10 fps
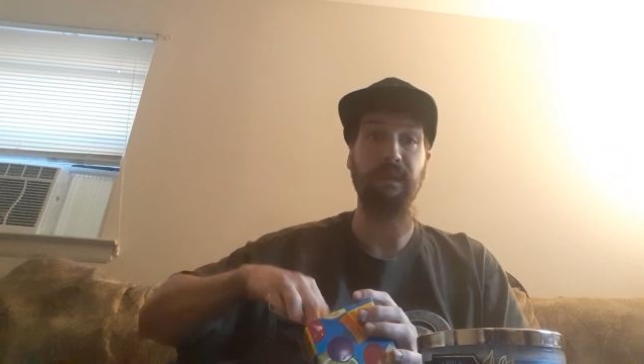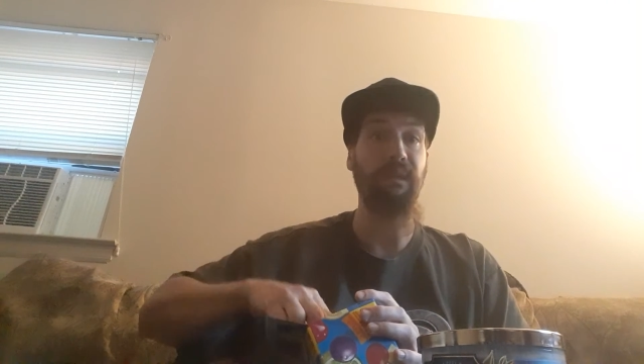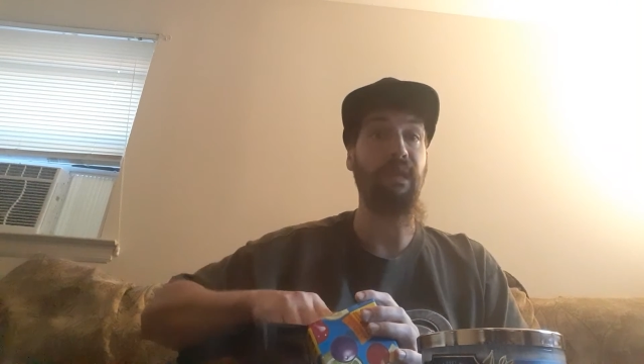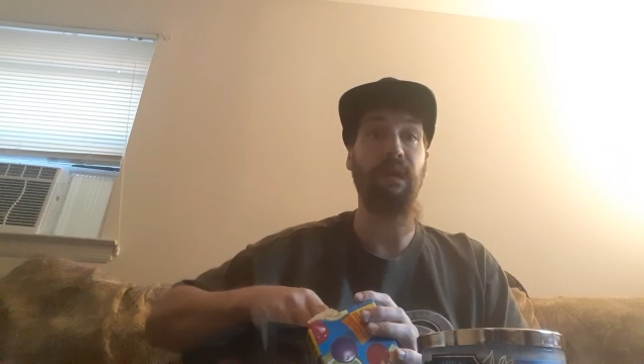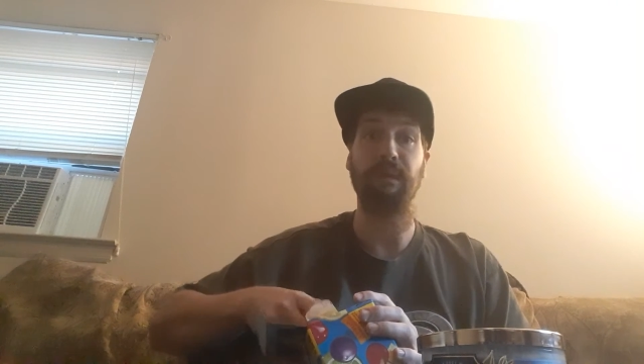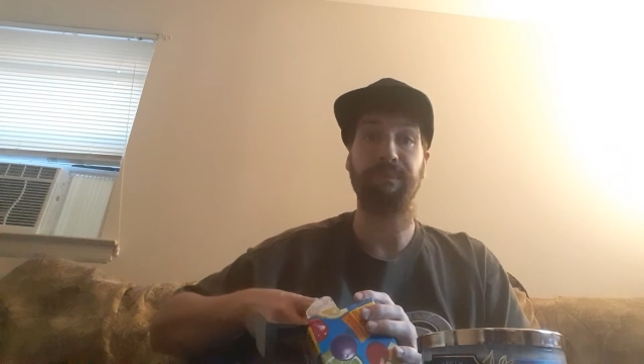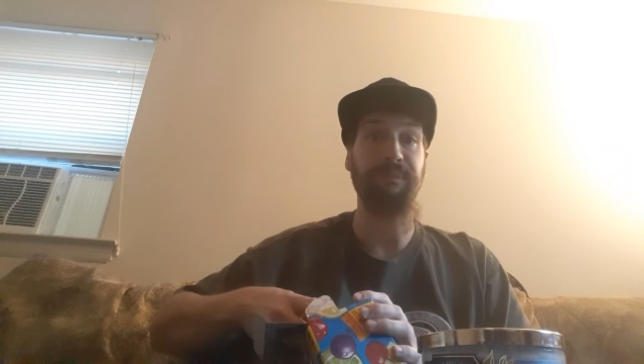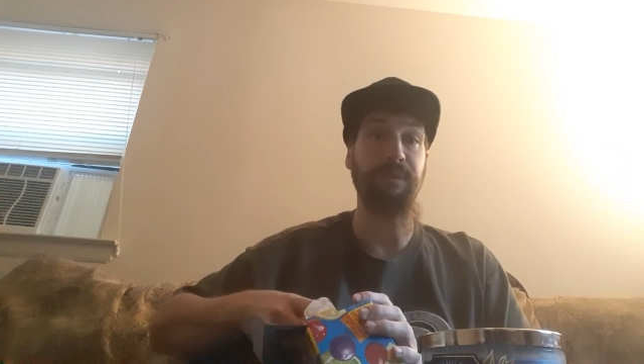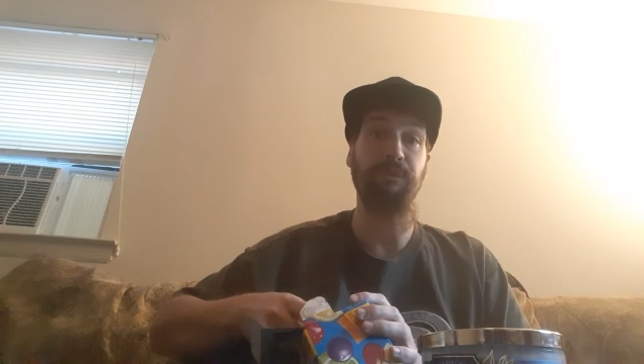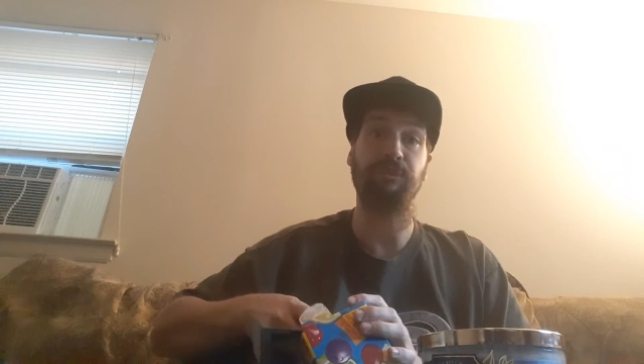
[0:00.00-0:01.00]
uh,
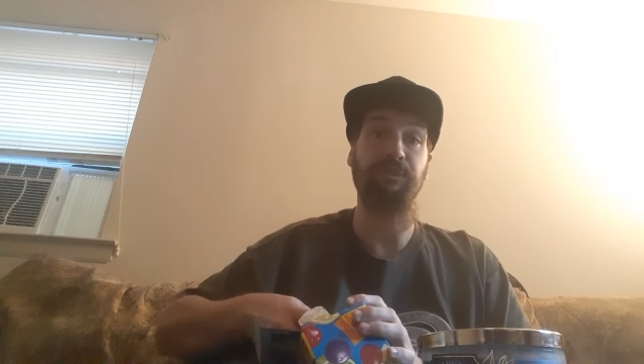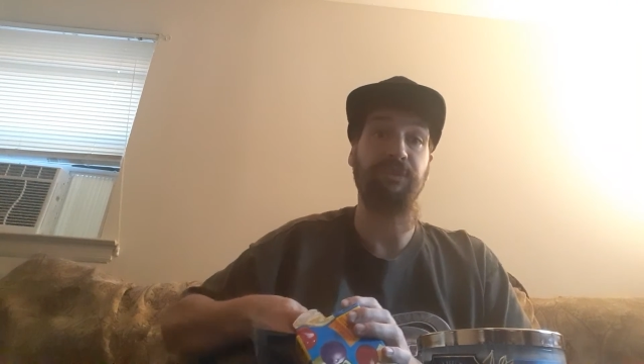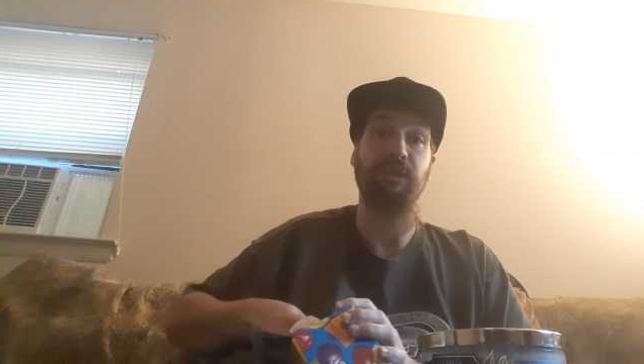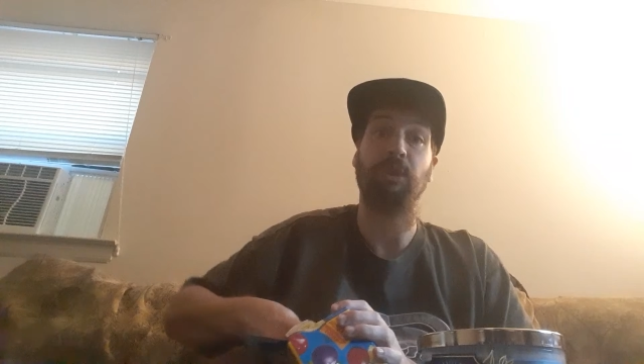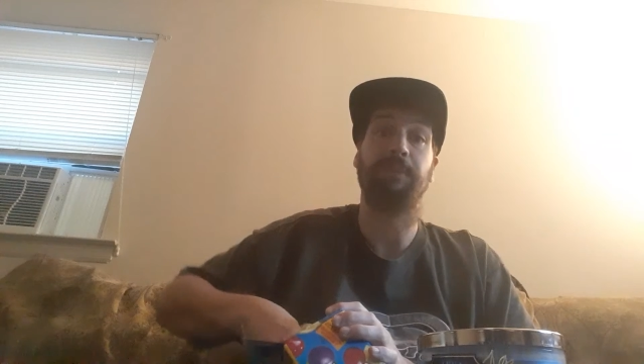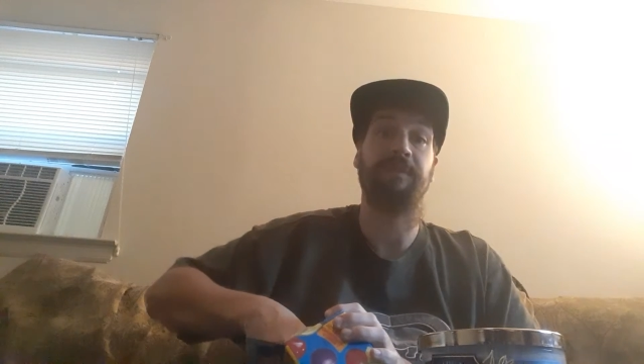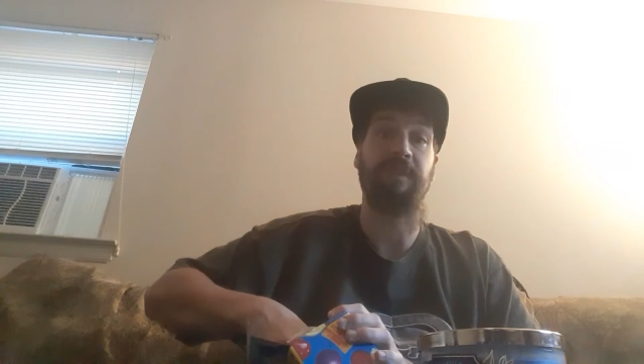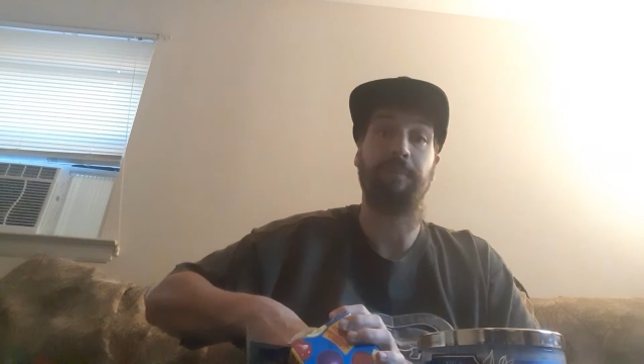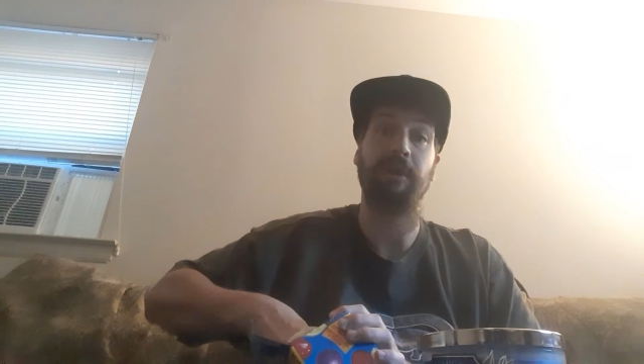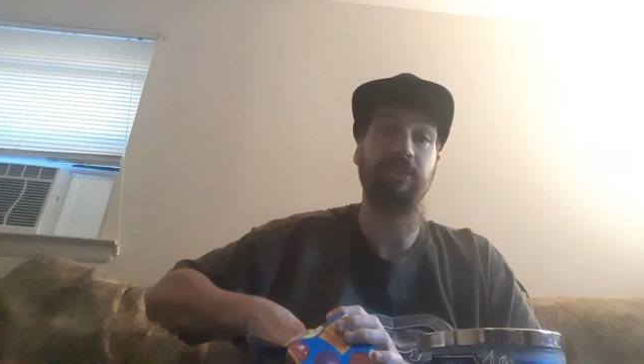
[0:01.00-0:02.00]
it was just a little bit of
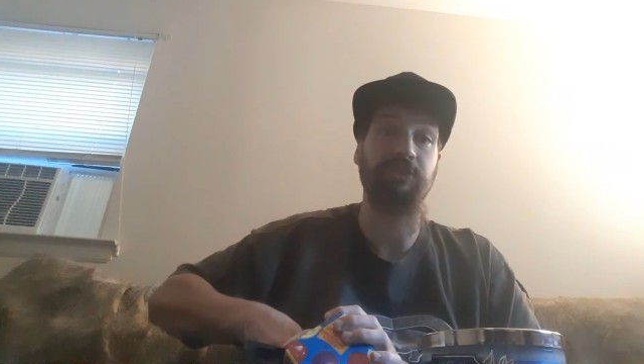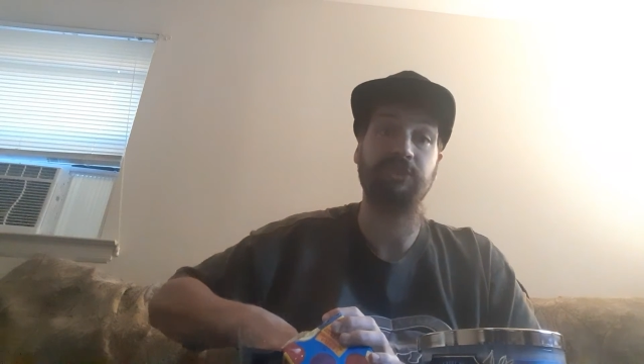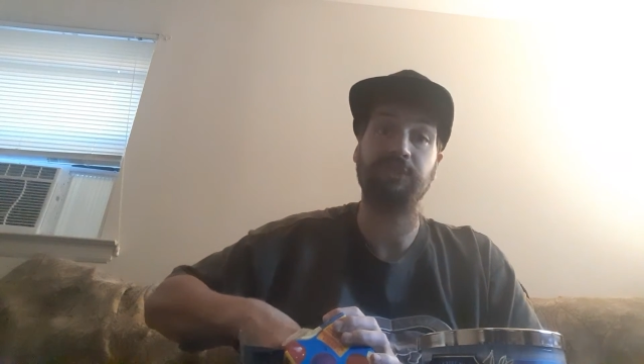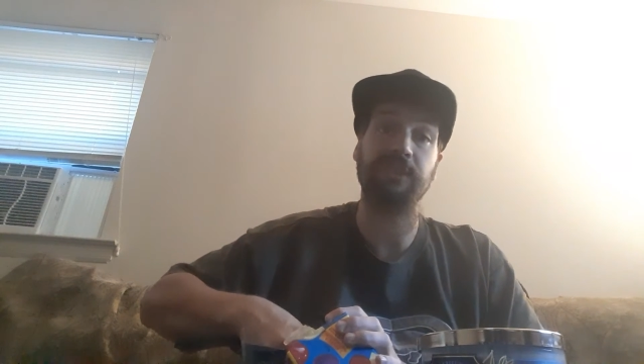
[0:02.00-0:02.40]
a punch.